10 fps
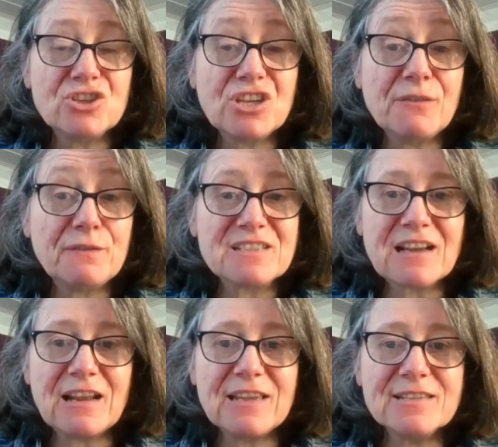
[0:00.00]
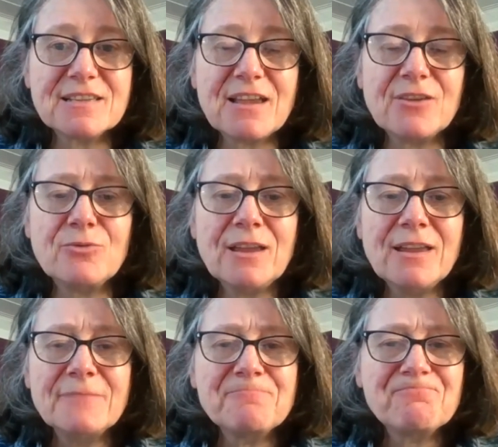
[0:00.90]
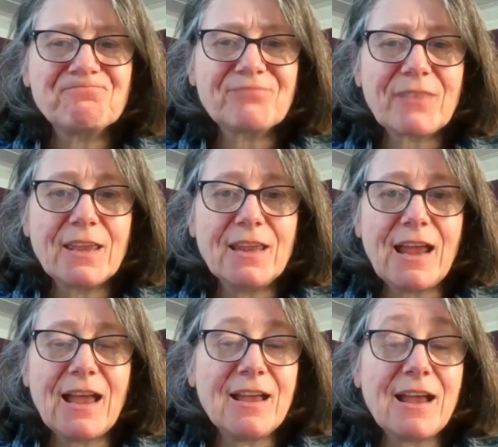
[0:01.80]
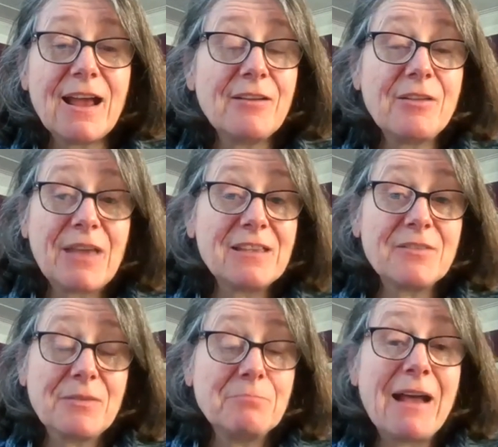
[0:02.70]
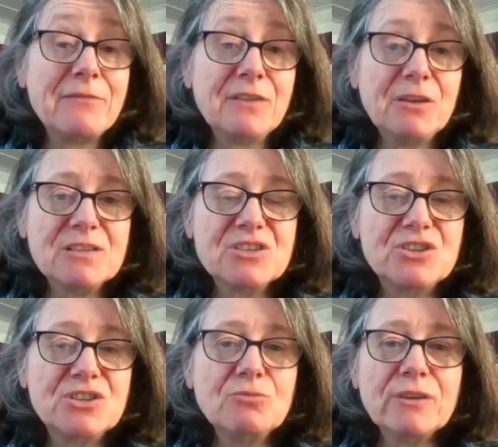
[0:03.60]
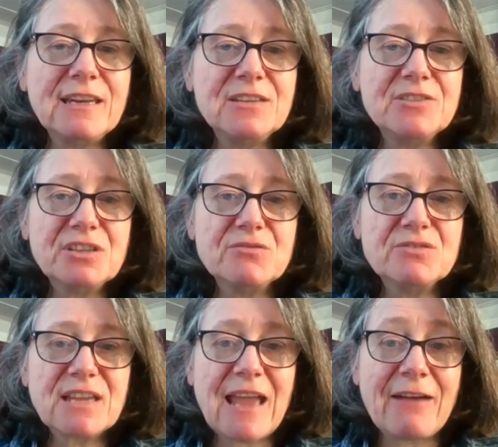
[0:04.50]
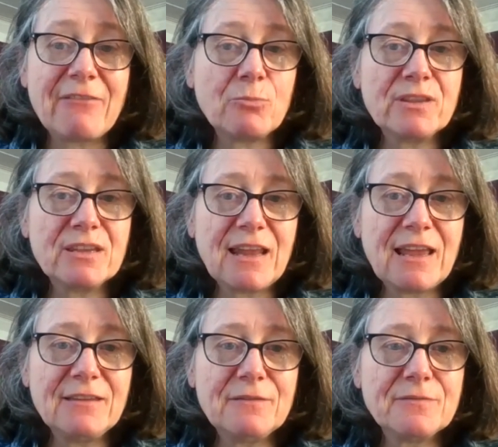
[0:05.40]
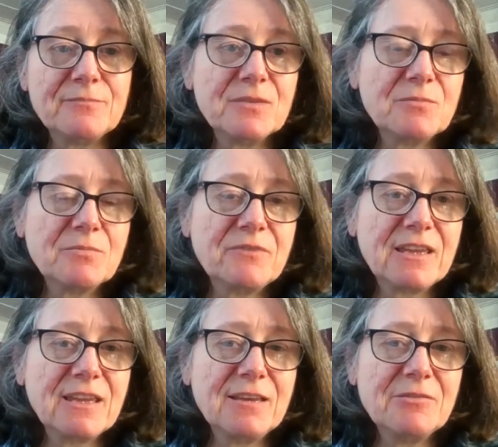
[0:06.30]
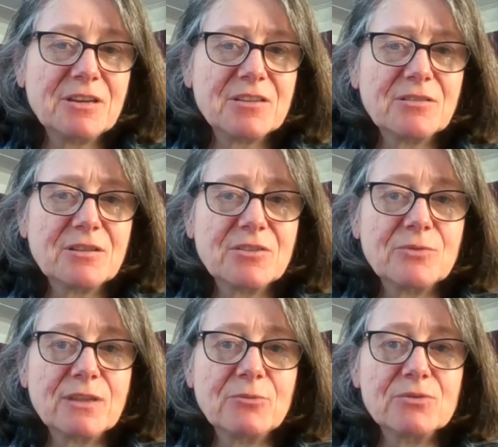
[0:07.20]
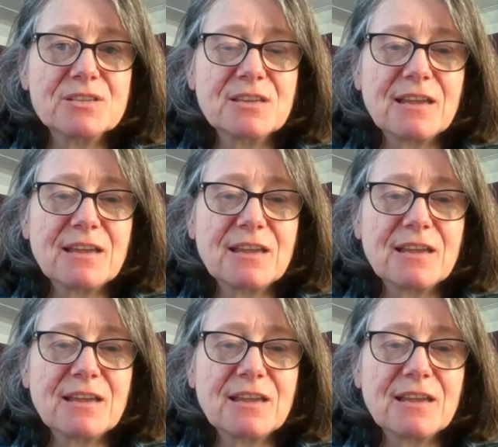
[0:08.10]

know to you physically so I, I, that my view is do what you need to do to carry on with your life vicky no, I